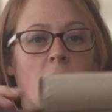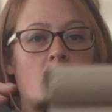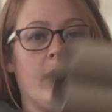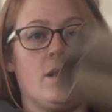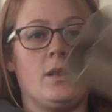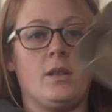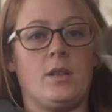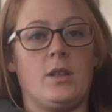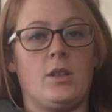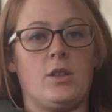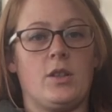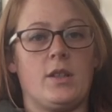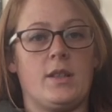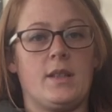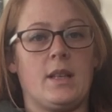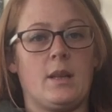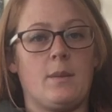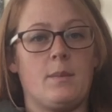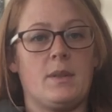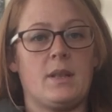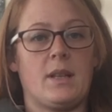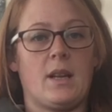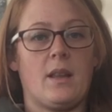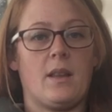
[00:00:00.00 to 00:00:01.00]
so you just stick
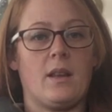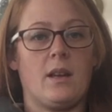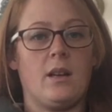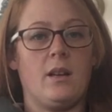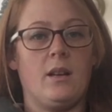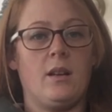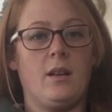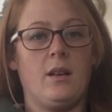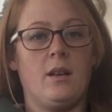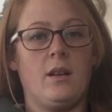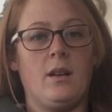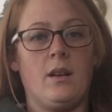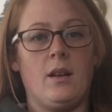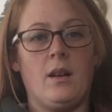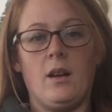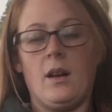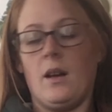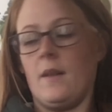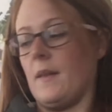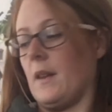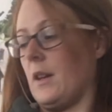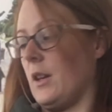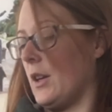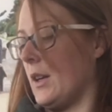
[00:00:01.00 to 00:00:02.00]
them together
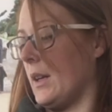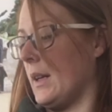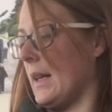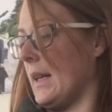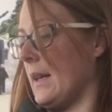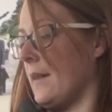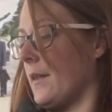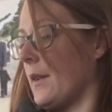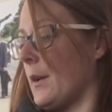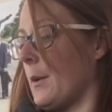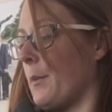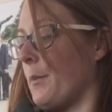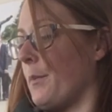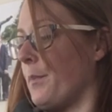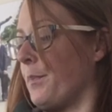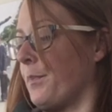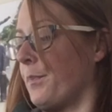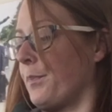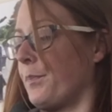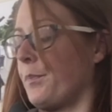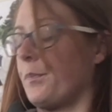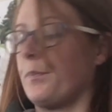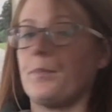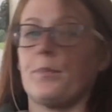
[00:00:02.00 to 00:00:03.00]
and then you can leave them.
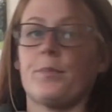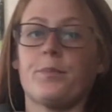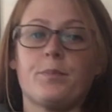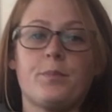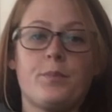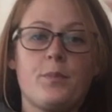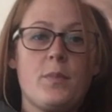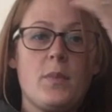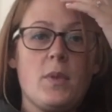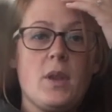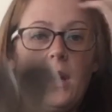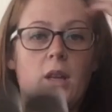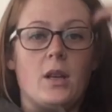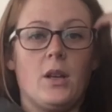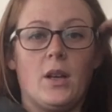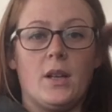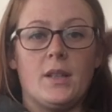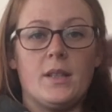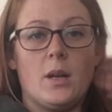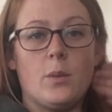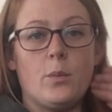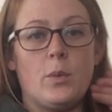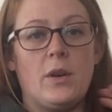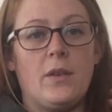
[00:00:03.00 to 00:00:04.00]
You
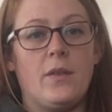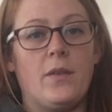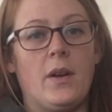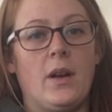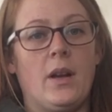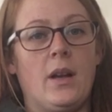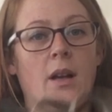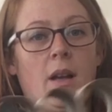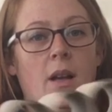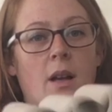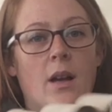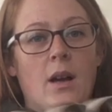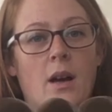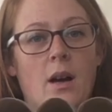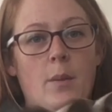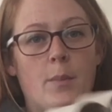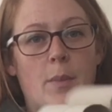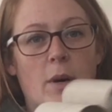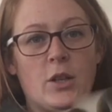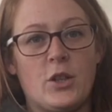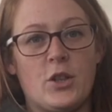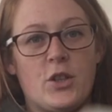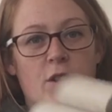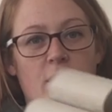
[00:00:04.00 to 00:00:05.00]
end up with a
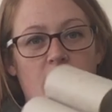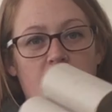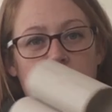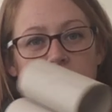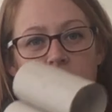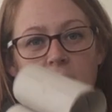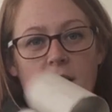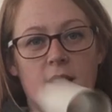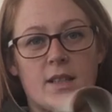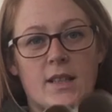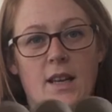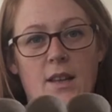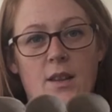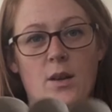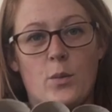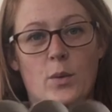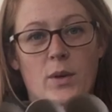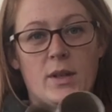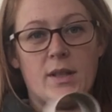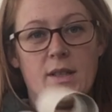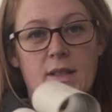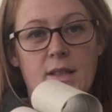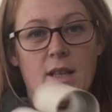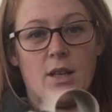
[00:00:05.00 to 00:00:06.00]
bunch that are stuck together
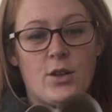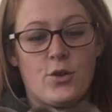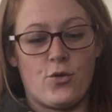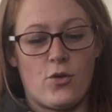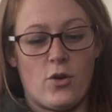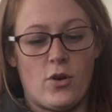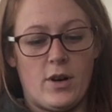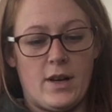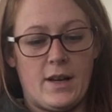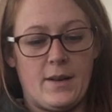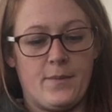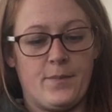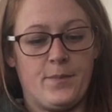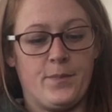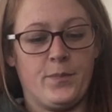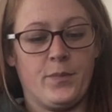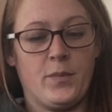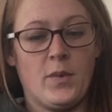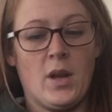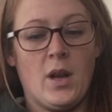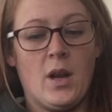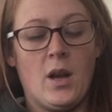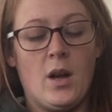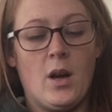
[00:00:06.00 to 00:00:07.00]
once they're dry.
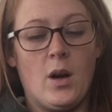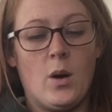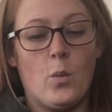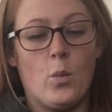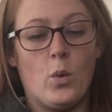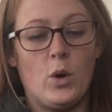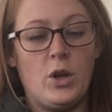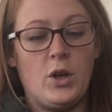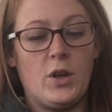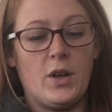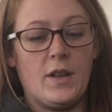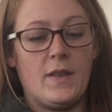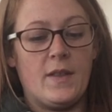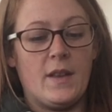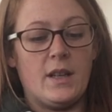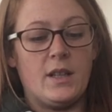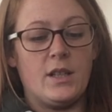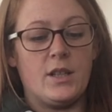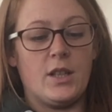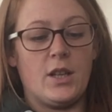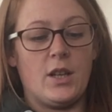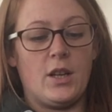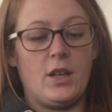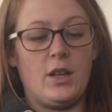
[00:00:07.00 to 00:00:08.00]
And what you can then
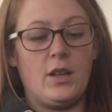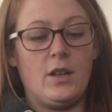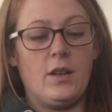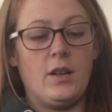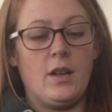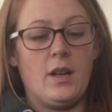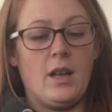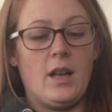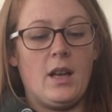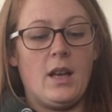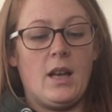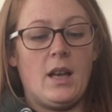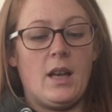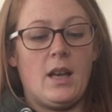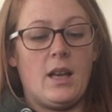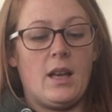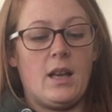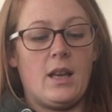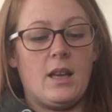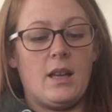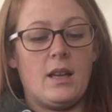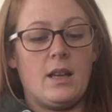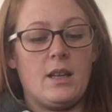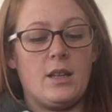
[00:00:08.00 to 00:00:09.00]
do
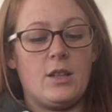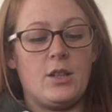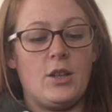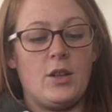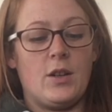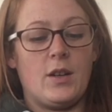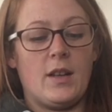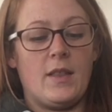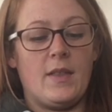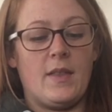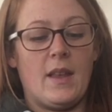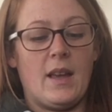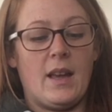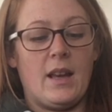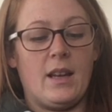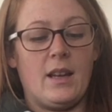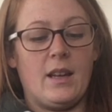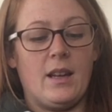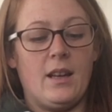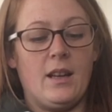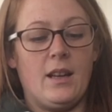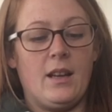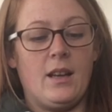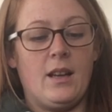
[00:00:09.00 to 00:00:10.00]
is you can then
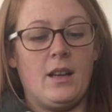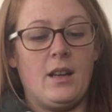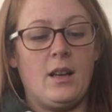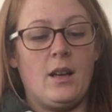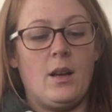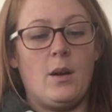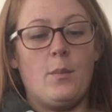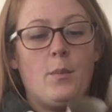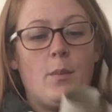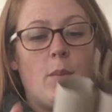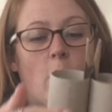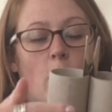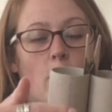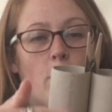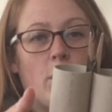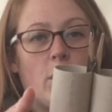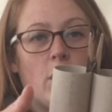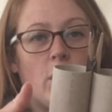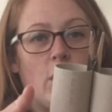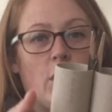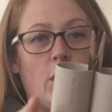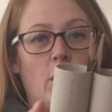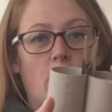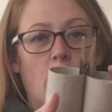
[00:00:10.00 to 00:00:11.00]
pop
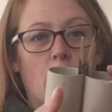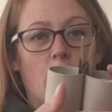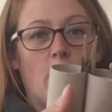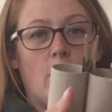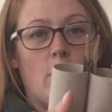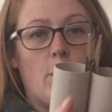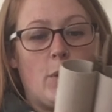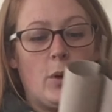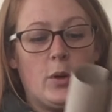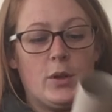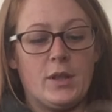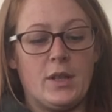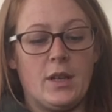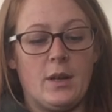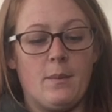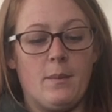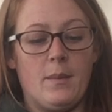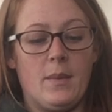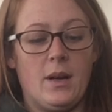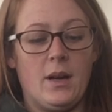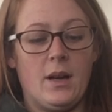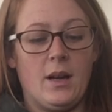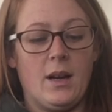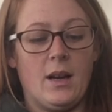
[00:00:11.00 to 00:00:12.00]
glue on the bottom
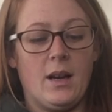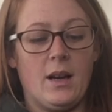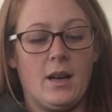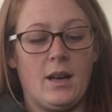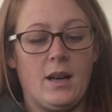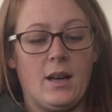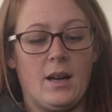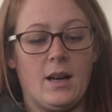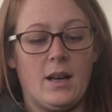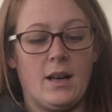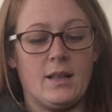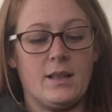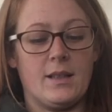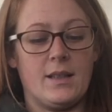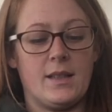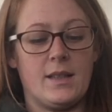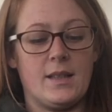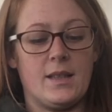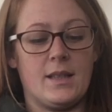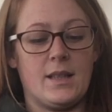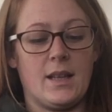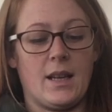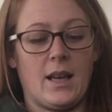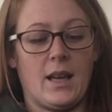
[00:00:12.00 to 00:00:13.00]
and
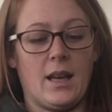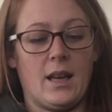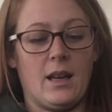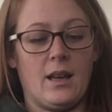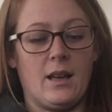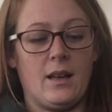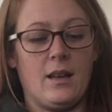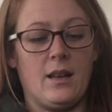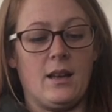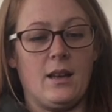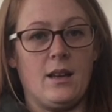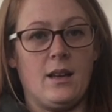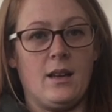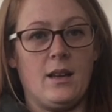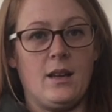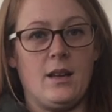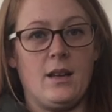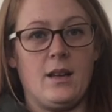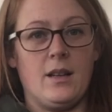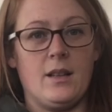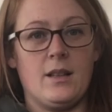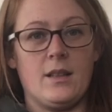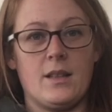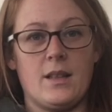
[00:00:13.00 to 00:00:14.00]
stick it
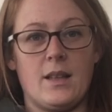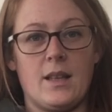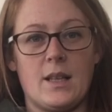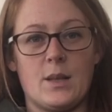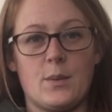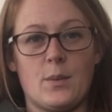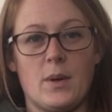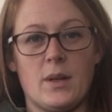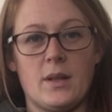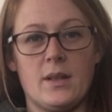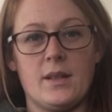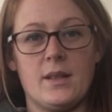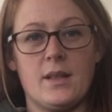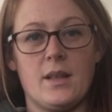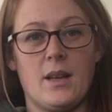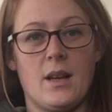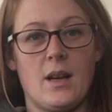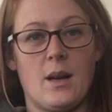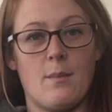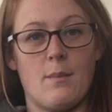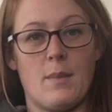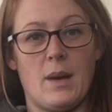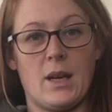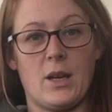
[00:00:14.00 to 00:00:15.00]
to these ones
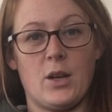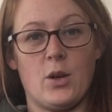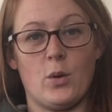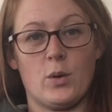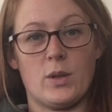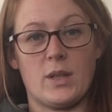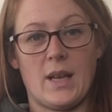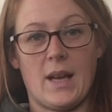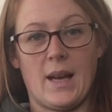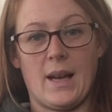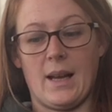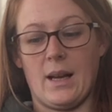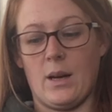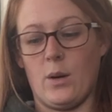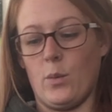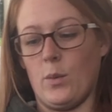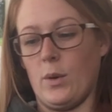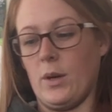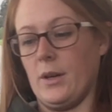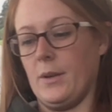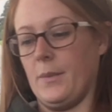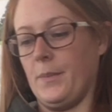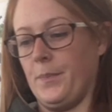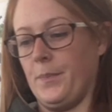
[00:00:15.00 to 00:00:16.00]
and make your tower.